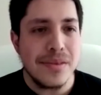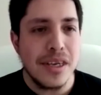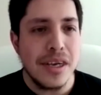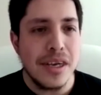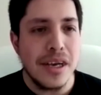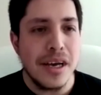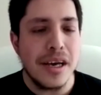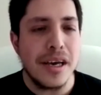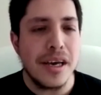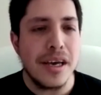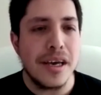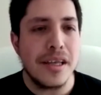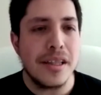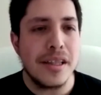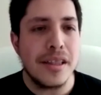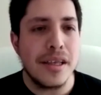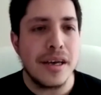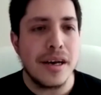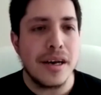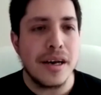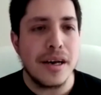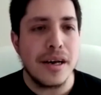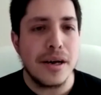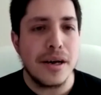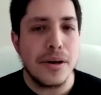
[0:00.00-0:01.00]
And
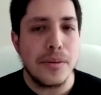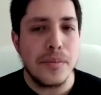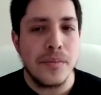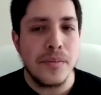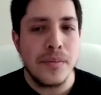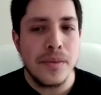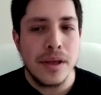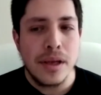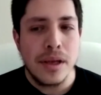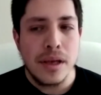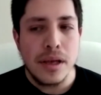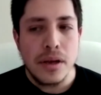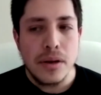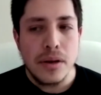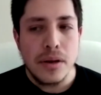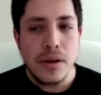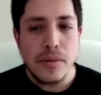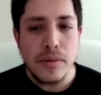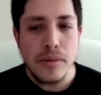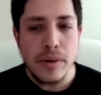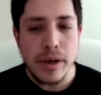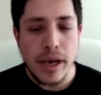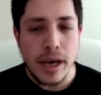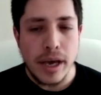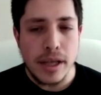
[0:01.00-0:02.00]

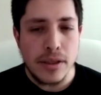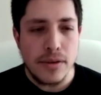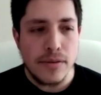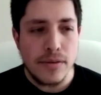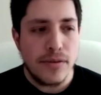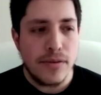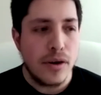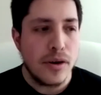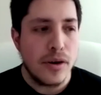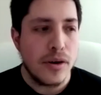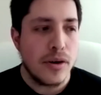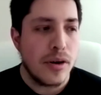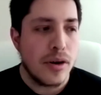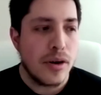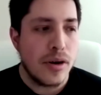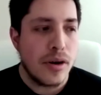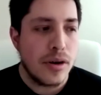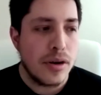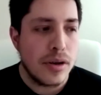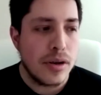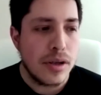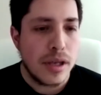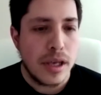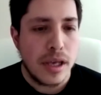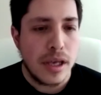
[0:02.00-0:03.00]
we had the phone
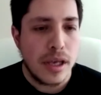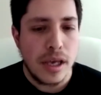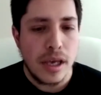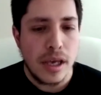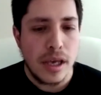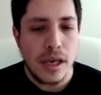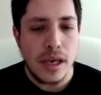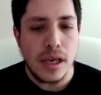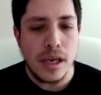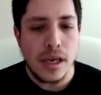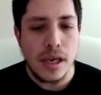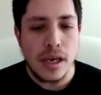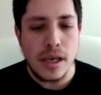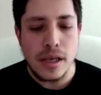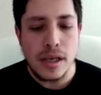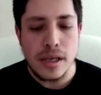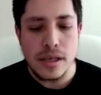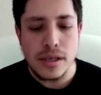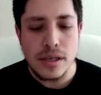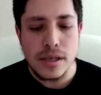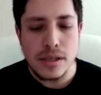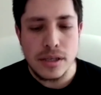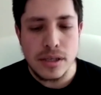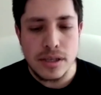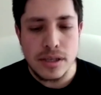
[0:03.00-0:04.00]
call. He
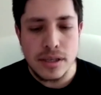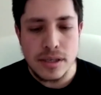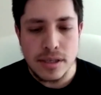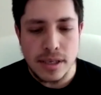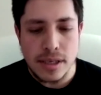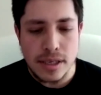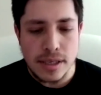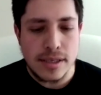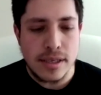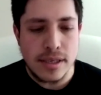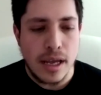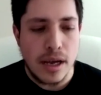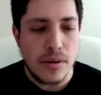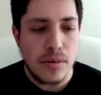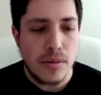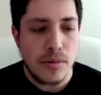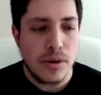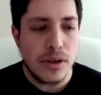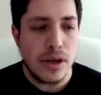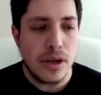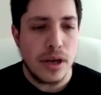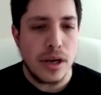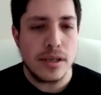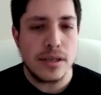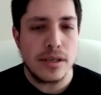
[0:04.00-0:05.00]
sits down with
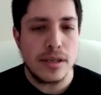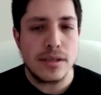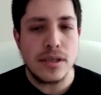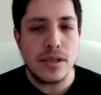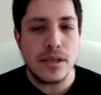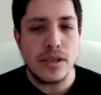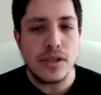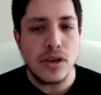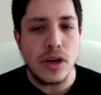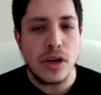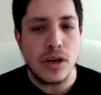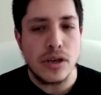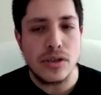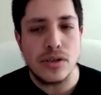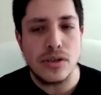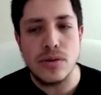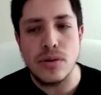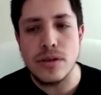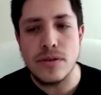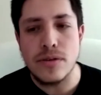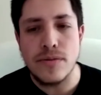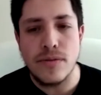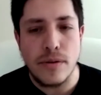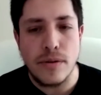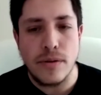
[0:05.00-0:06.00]
us. He talks to
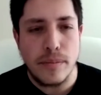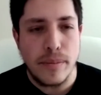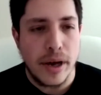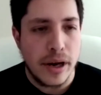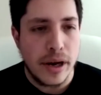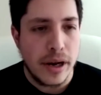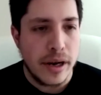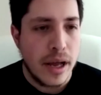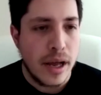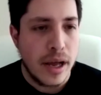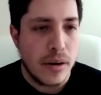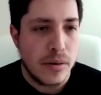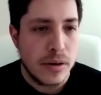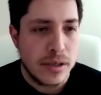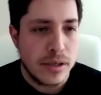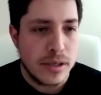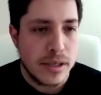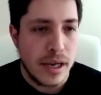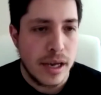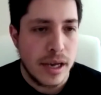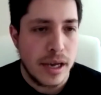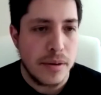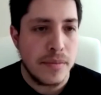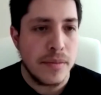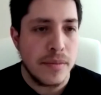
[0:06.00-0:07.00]
us for about an hour's
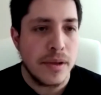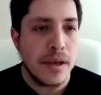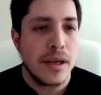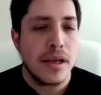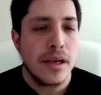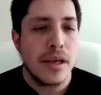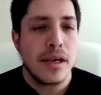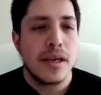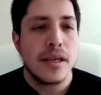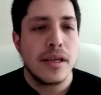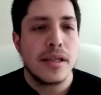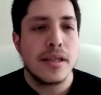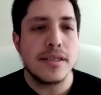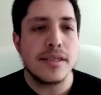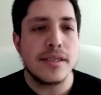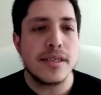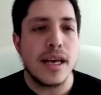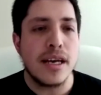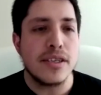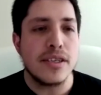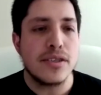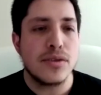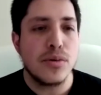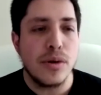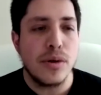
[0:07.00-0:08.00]
time. This
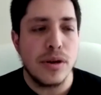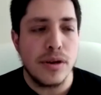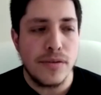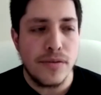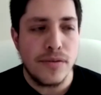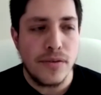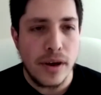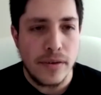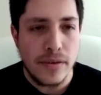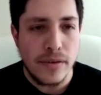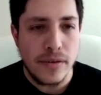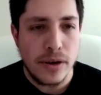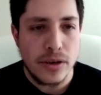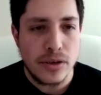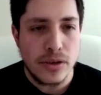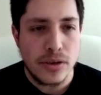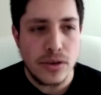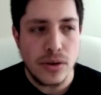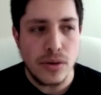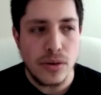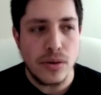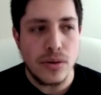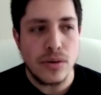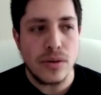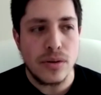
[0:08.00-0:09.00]
guy's 25 years
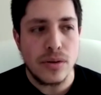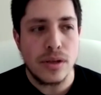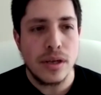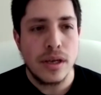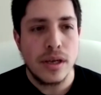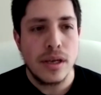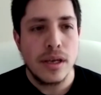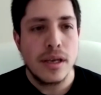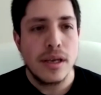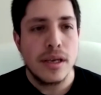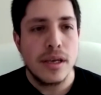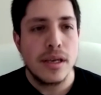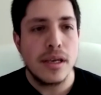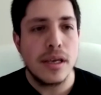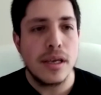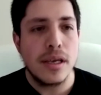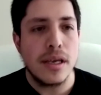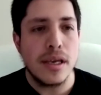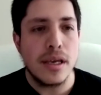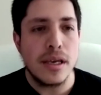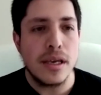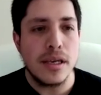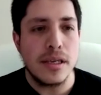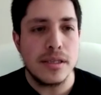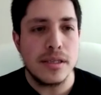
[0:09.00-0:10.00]
old.
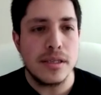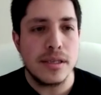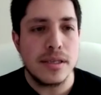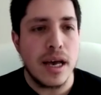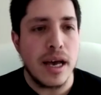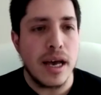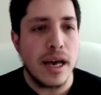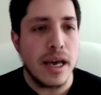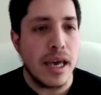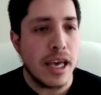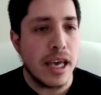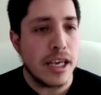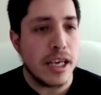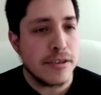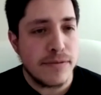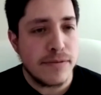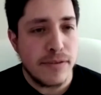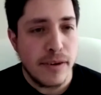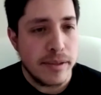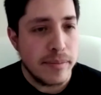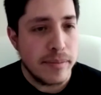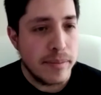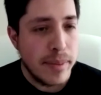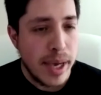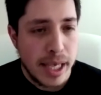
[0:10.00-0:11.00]
He's a hedge
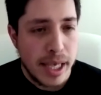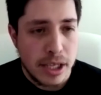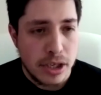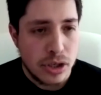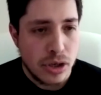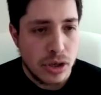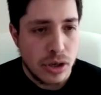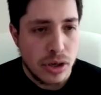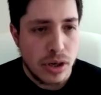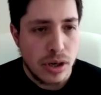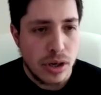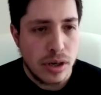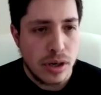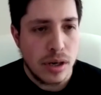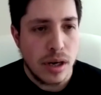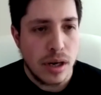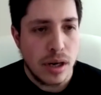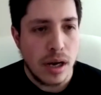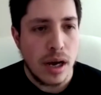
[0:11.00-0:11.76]
fund manager,